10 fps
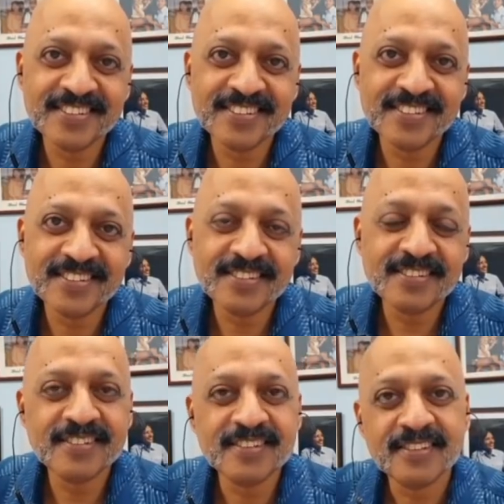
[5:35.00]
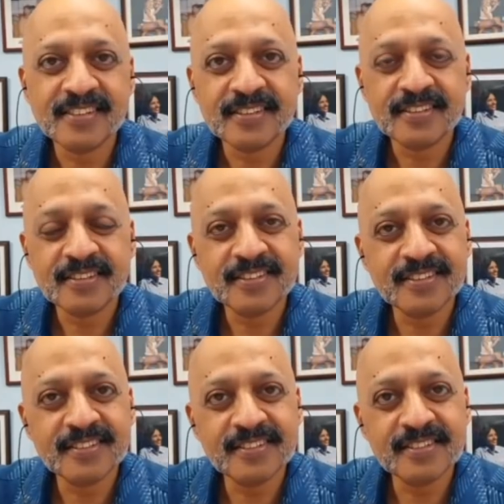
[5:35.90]

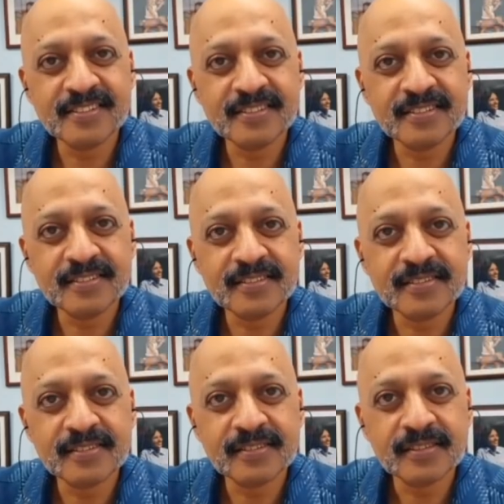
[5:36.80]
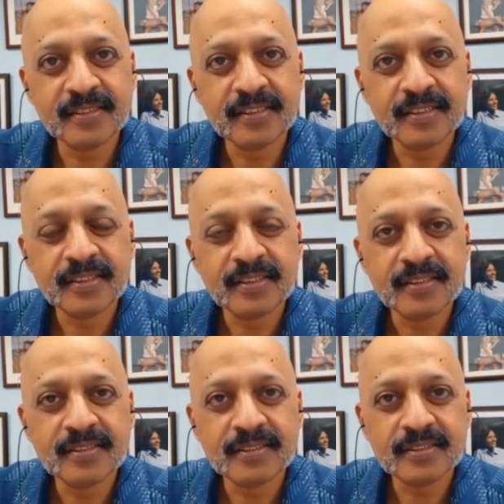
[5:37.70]

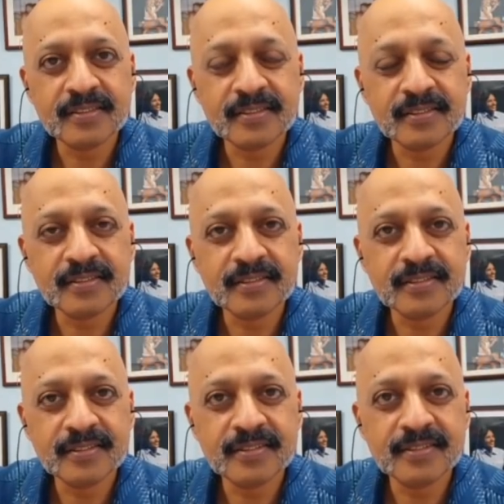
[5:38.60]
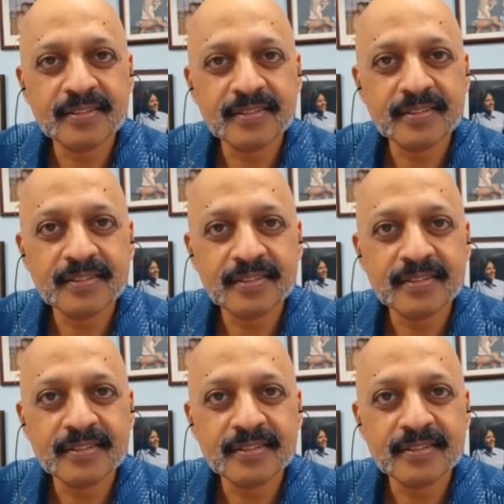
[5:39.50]
No words are spoken by the person on screen.